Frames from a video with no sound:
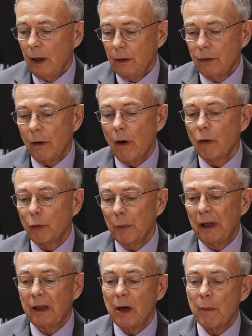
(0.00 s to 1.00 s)
to
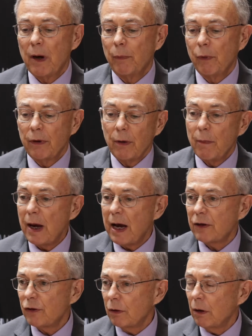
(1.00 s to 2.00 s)
ultimately come up with a
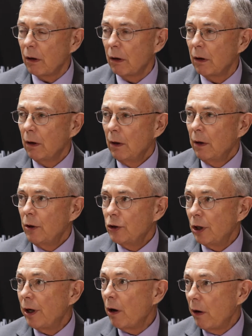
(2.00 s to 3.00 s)
master
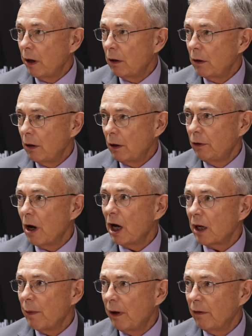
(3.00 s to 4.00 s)
generic
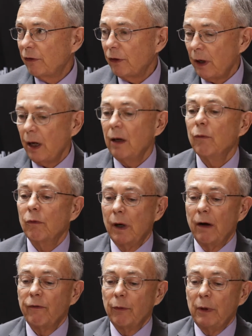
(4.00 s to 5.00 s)
document of saying,
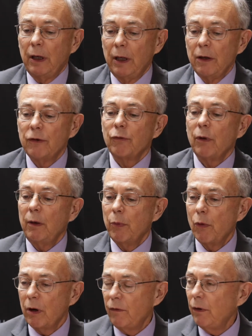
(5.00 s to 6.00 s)
well, from the industry
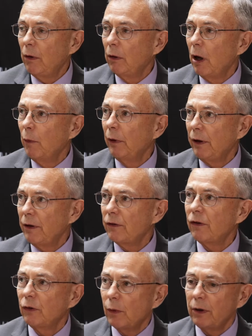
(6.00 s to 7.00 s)
point of view globally, this
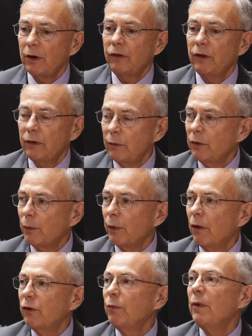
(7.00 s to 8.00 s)
is what the systems
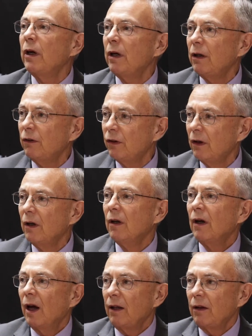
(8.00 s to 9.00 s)
approach means,
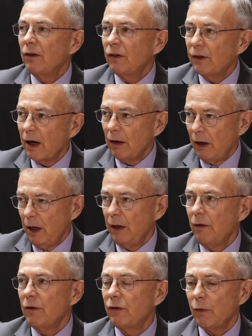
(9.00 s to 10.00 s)
and this is how the
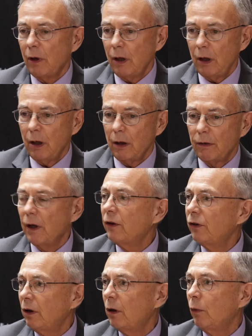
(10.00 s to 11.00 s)
industry
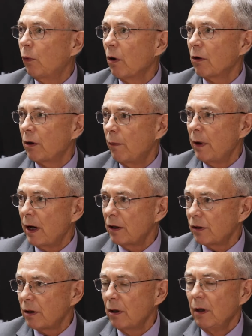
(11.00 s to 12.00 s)
thinks it could work the best.